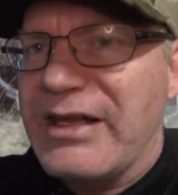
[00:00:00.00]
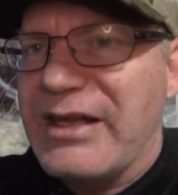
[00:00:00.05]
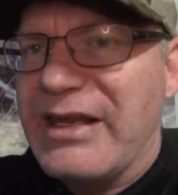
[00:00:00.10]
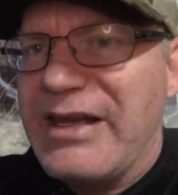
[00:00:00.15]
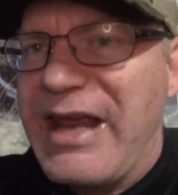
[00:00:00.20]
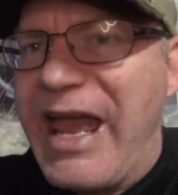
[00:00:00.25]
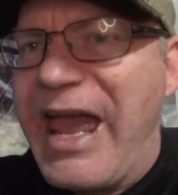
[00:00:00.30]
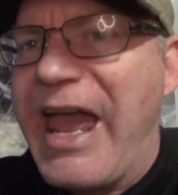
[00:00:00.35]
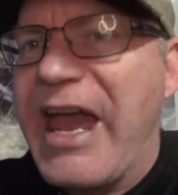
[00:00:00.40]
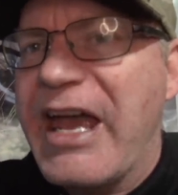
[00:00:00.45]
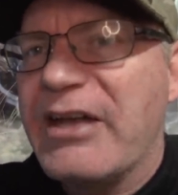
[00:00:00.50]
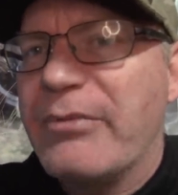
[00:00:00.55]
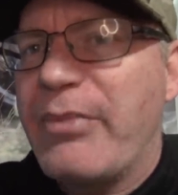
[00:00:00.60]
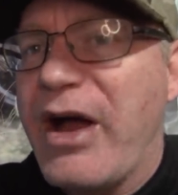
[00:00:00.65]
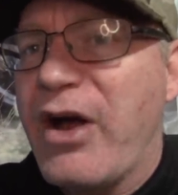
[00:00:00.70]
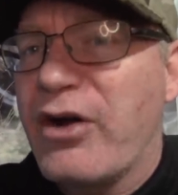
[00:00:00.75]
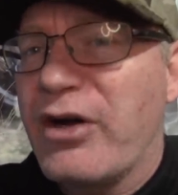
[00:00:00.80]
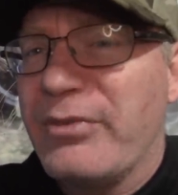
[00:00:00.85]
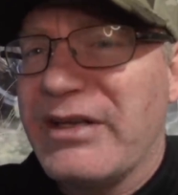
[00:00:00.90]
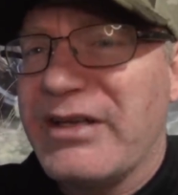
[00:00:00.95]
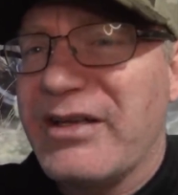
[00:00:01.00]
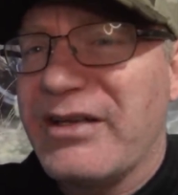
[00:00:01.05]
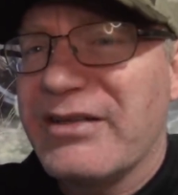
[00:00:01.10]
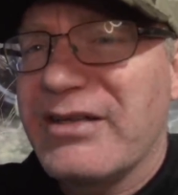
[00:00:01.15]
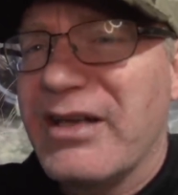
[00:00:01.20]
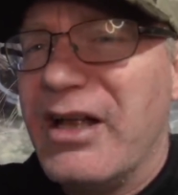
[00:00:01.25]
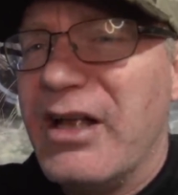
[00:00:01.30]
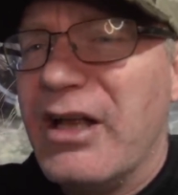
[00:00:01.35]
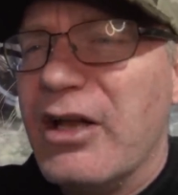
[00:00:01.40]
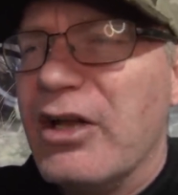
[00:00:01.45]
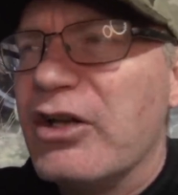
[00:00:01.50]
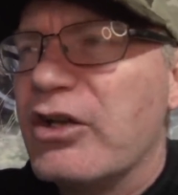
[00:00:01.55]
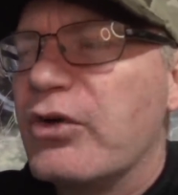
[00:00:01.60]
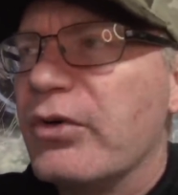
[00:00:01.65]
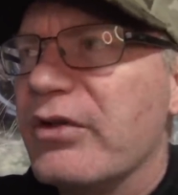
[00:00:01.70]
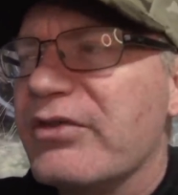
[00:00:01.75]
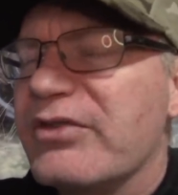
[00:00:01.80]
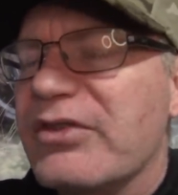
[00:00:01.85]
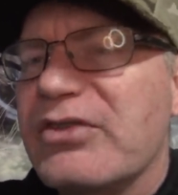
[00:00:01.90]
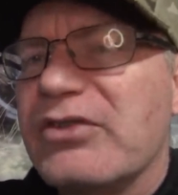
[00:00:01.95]
in hand power because
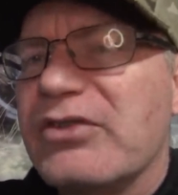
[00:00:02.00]
gorillas are